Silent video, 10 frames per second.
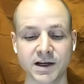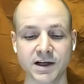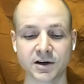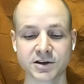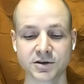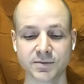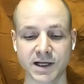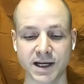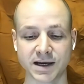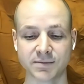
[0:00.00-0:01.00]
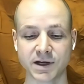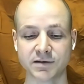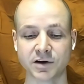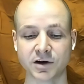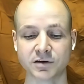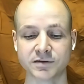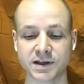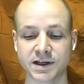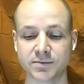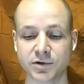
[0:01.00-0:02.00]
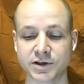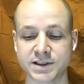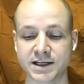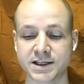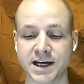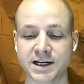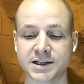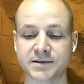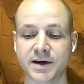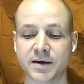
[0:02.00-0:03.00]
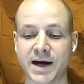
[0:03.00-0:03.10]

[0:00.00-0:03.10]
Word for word: he also became involved in Buddhist education,